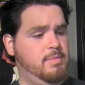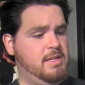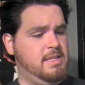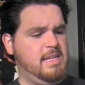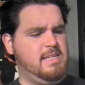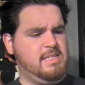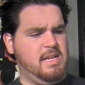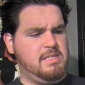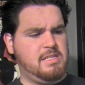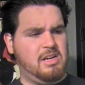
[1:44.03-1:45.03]
but that doesn't
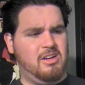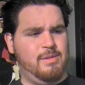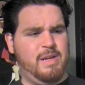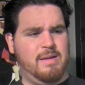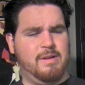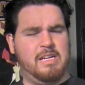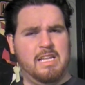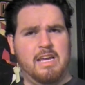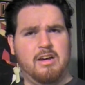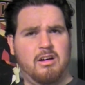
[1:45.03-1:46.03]
necessarily mean I'm gonna
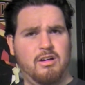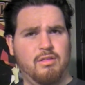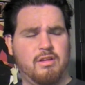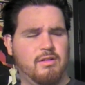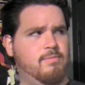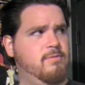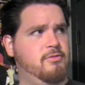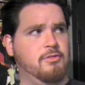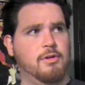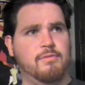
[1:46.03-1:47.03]
like all their
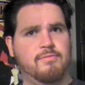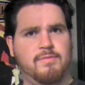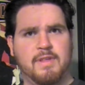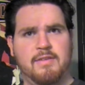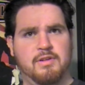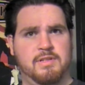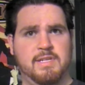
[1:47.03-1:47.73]
fruit flavored